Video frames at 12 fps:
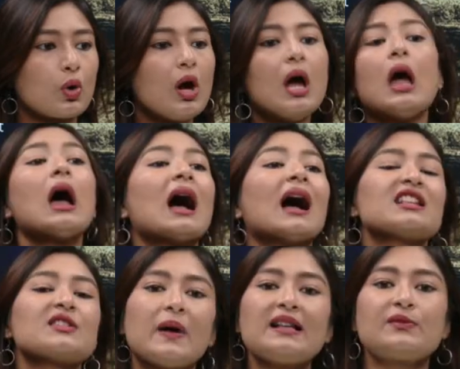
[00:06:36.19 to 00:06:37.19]
Jo
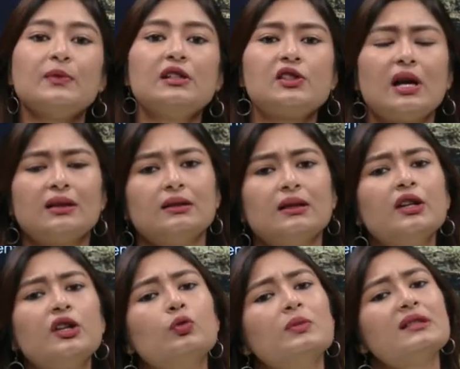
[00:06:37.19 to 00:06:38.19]
aas paas mil jata tha,
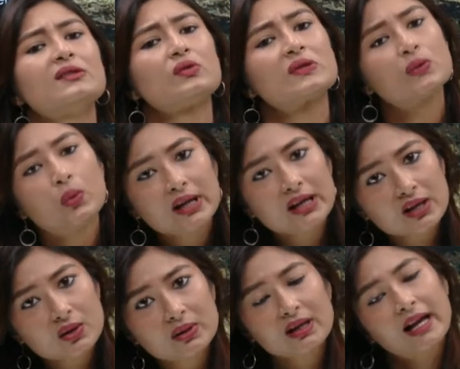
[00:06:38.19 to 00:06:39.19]
humans usko hi
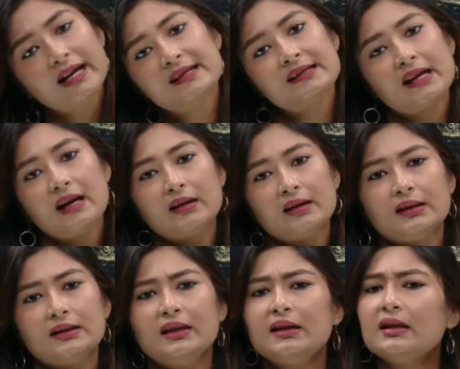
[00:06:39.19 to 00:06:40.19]
utilize kiya
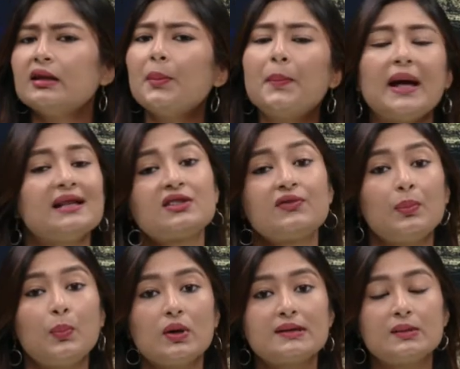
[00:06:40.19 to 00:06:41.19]
karte the in the best way
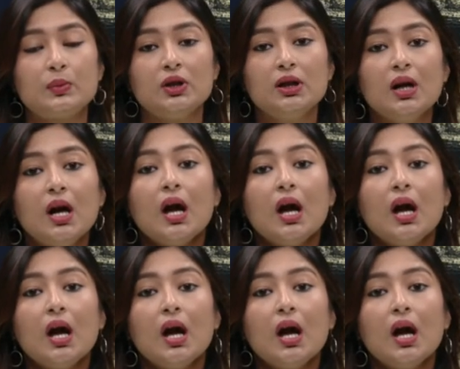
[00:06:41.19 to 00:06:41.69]
possible.